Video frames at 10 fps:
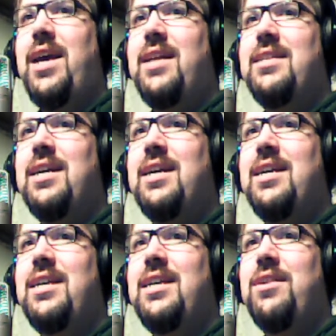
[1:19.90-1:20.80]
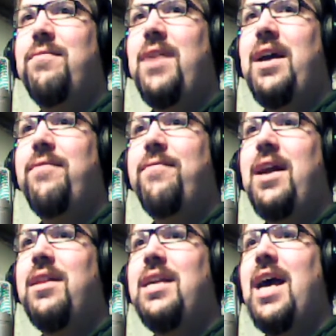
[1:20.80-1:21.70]
know,
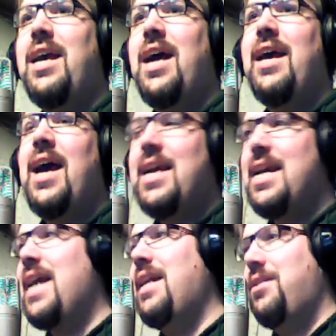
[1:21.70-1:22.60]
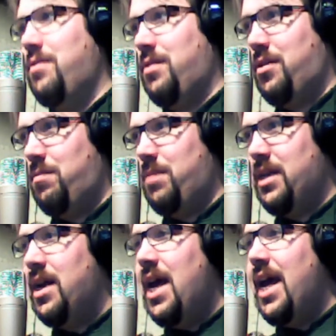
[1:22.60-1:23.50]
finally, I can get into it a little
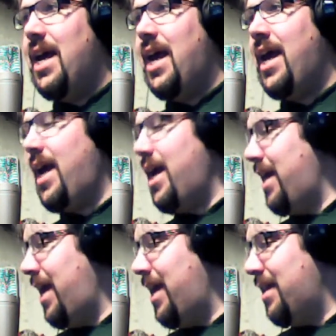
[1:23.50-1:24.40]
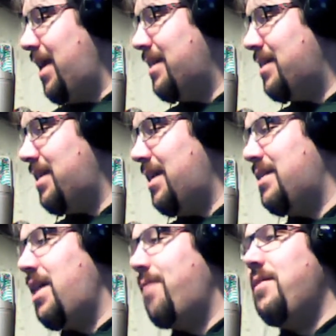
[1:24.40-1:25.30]
bit.
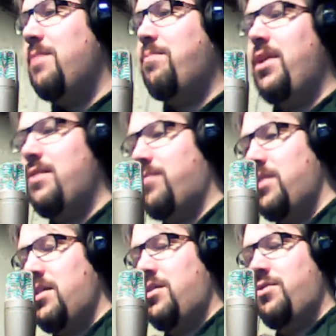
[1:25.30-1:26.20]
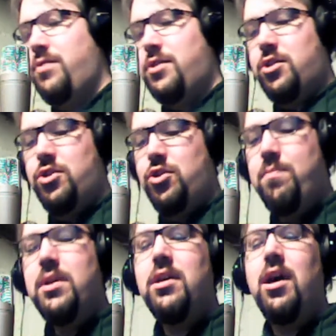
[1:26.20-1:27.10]
It's definitely the place for you to do
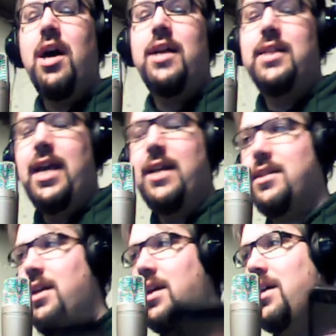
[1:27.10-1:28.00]
stupid content